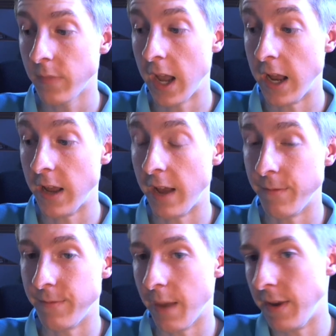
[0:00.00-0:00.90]
I, I,
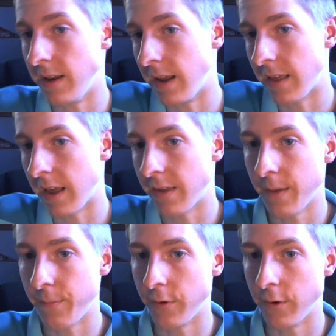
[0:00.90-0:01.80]
I mean,
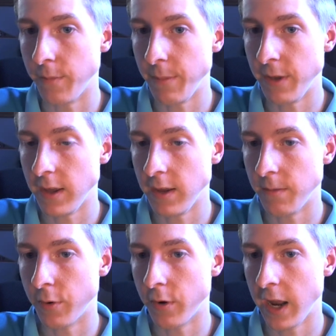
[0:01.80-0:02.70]
except for maybe
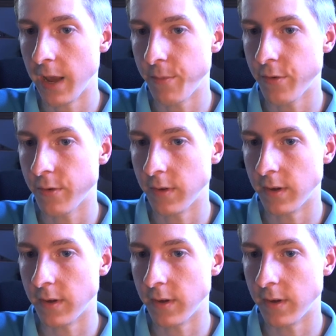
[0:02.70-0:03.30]
perhaps